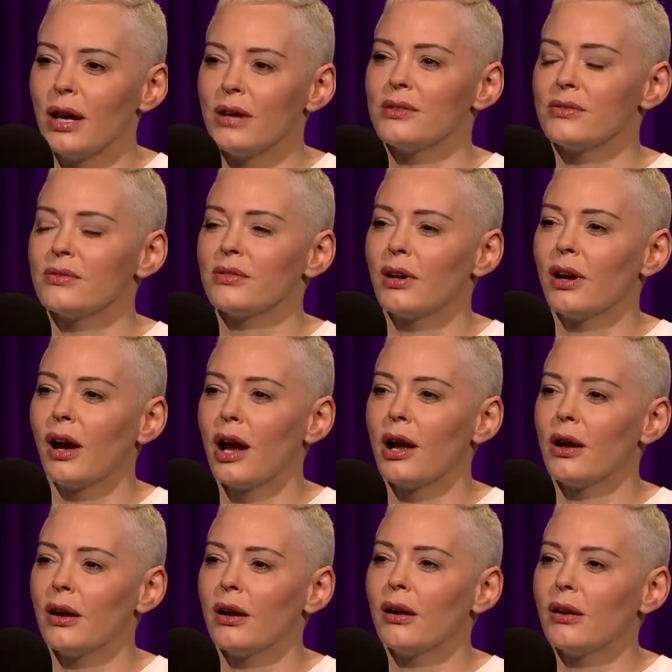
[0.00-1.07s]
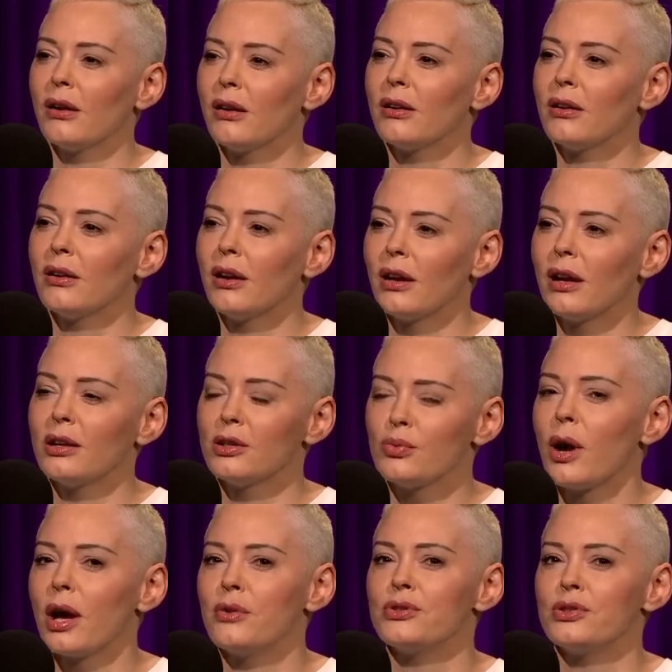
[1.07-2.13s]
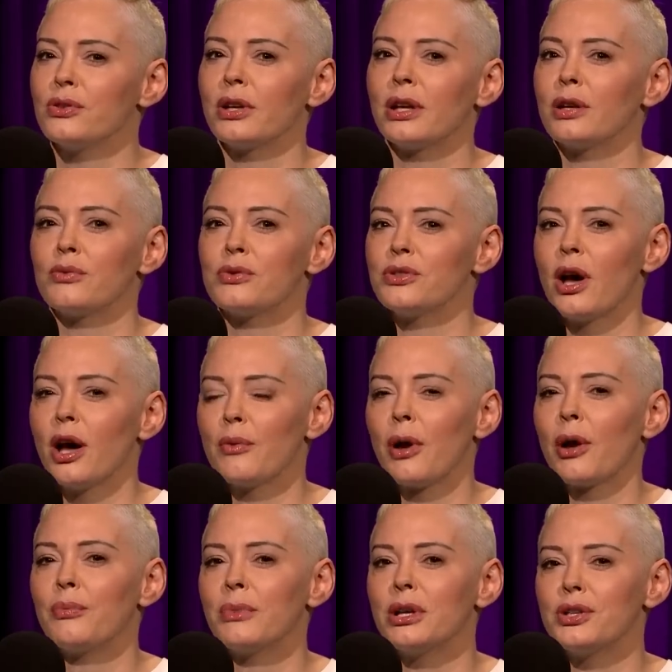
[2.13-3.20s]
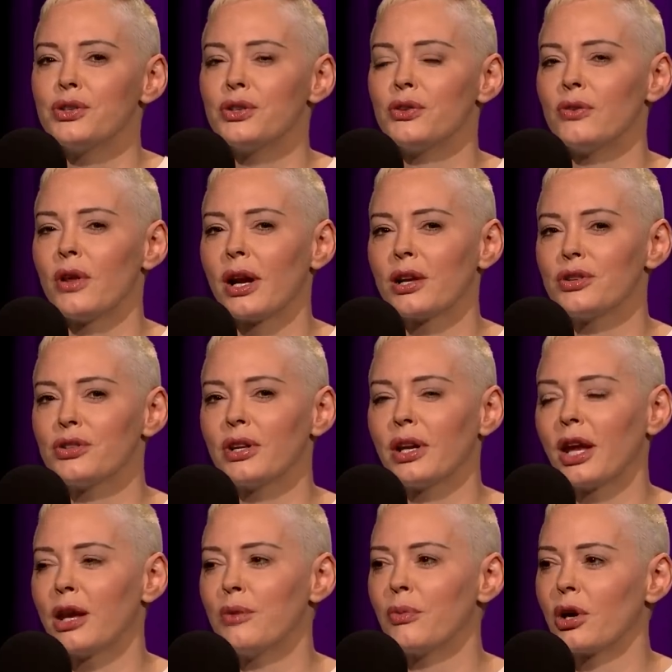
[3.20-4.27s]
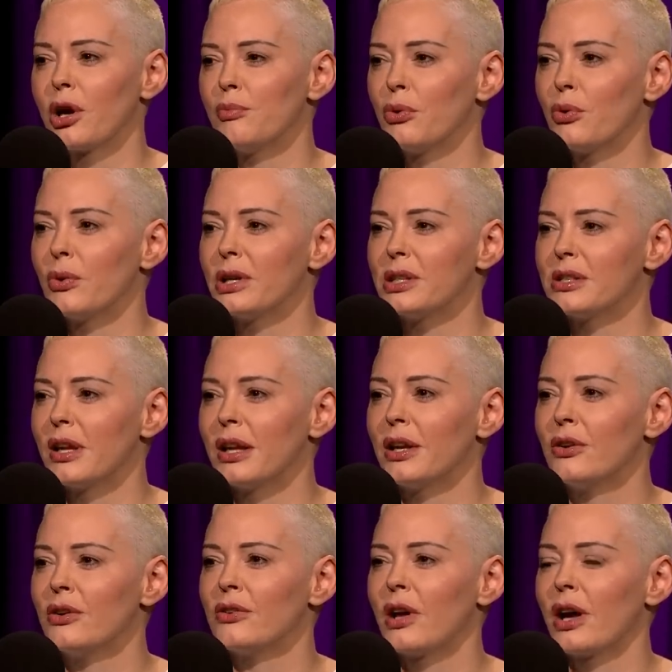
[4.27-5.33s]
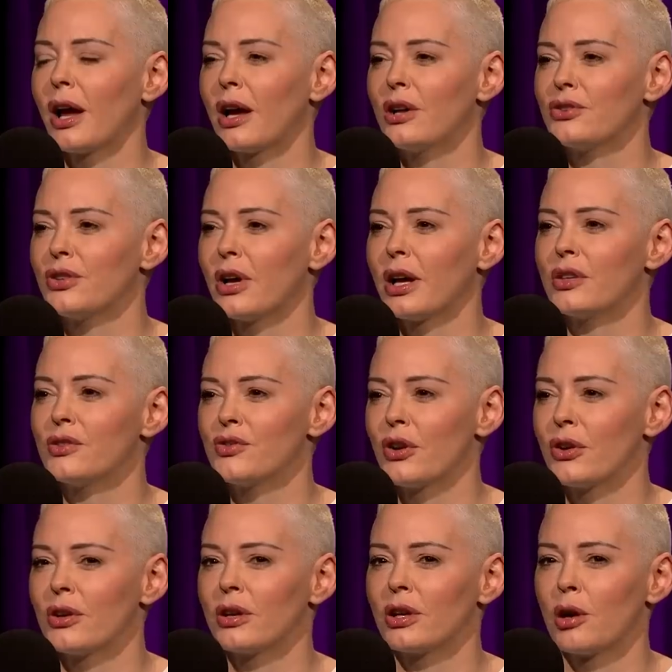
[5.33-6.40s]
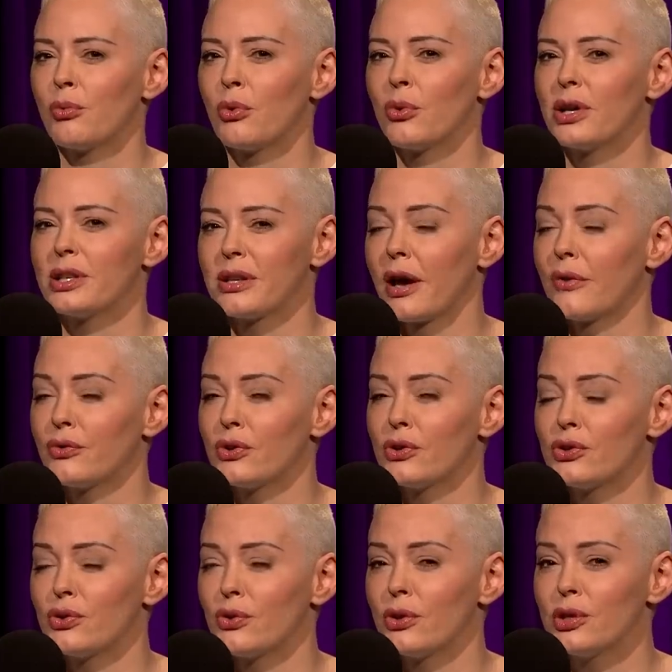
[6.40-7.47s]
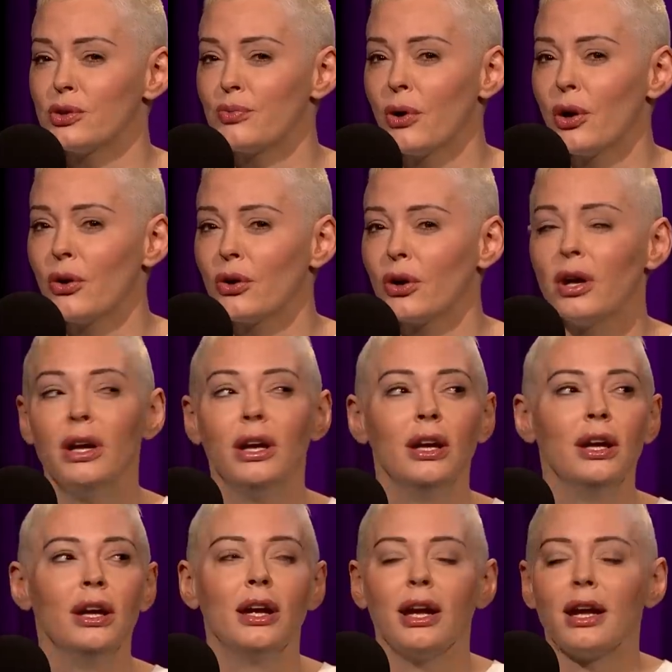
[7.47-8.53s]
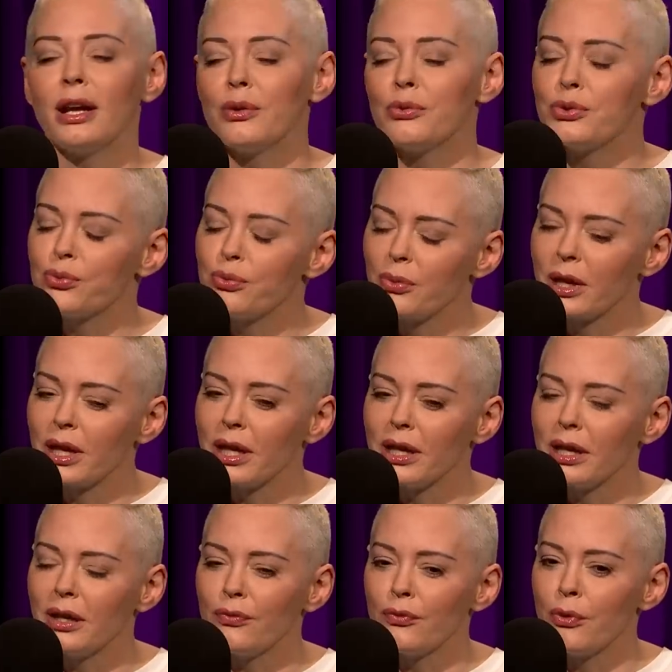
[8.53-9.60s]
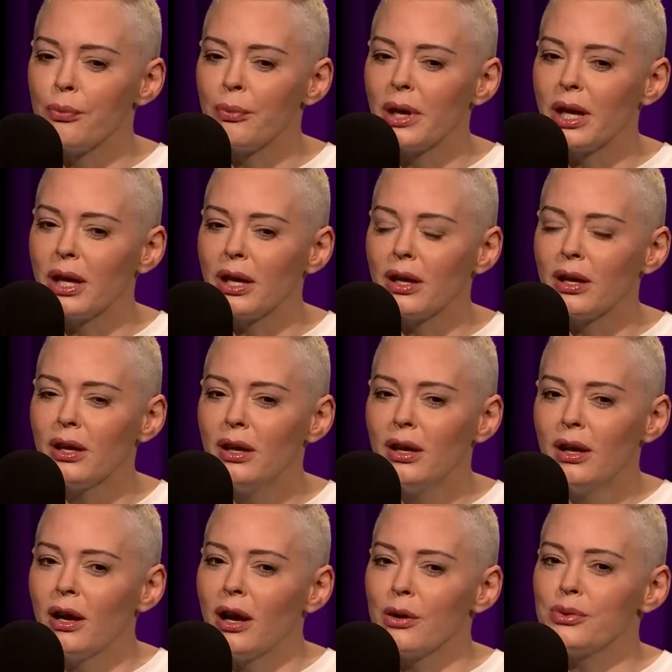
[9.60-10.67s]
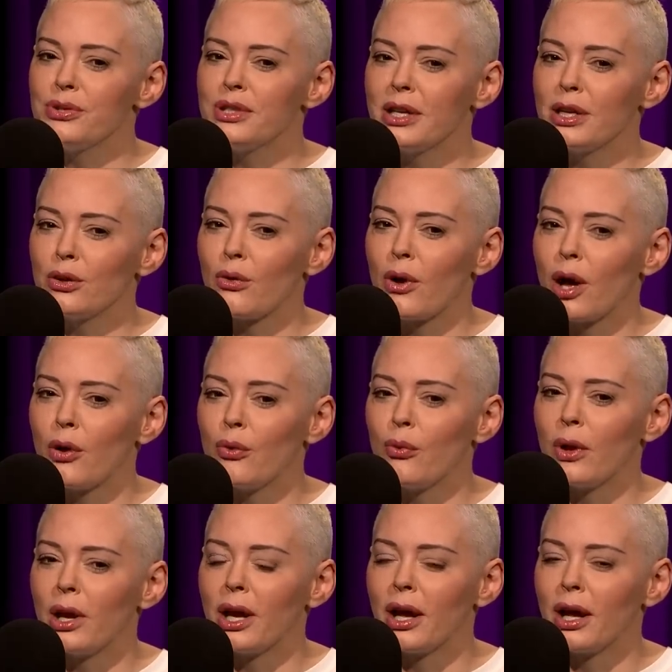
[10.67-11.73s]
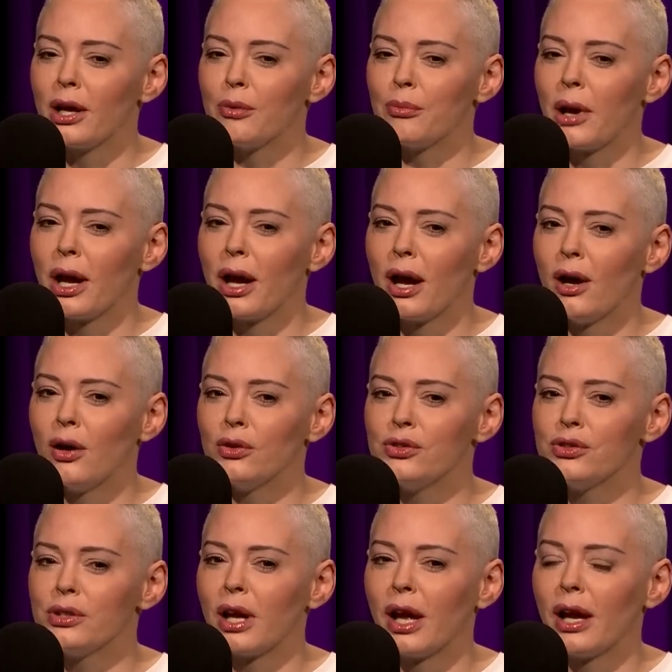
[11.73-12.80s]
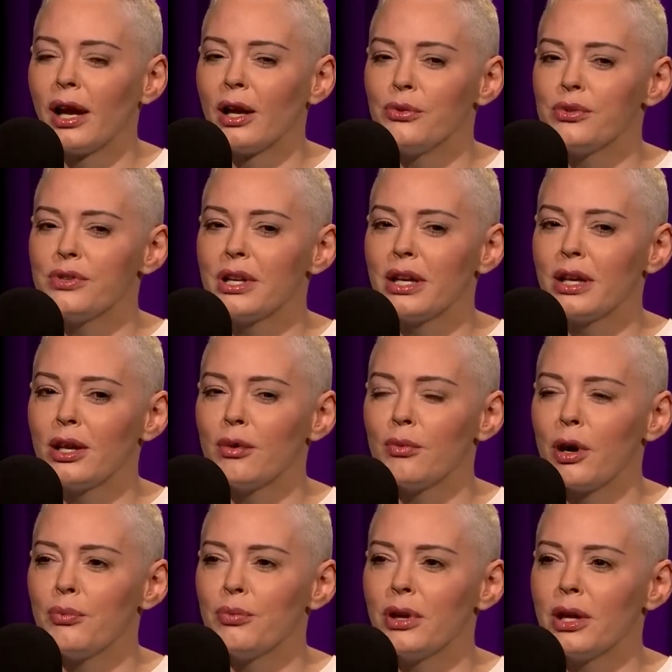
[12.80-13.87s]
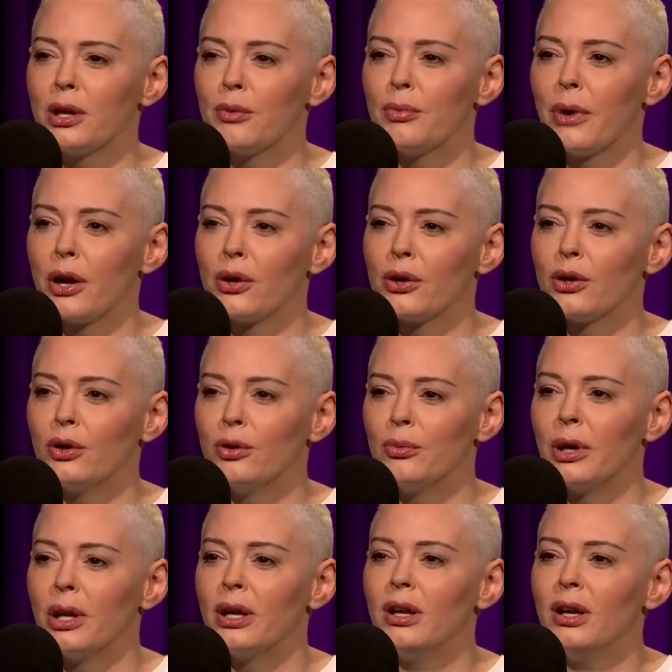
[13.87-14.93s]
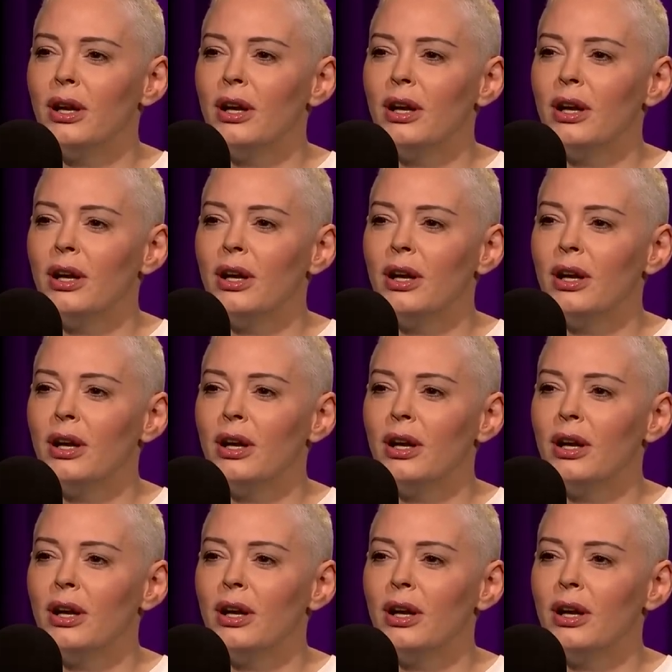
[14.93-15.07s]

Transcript: Yes. And that's I, why you were doing it. That's why I was doing it. It was not about Me Too. That actually came a couple weeks later. That hashtag started a couple weeks after the stories broke. And it was really, for me, I was sitting around one night at my house and I was thinking about being a better human.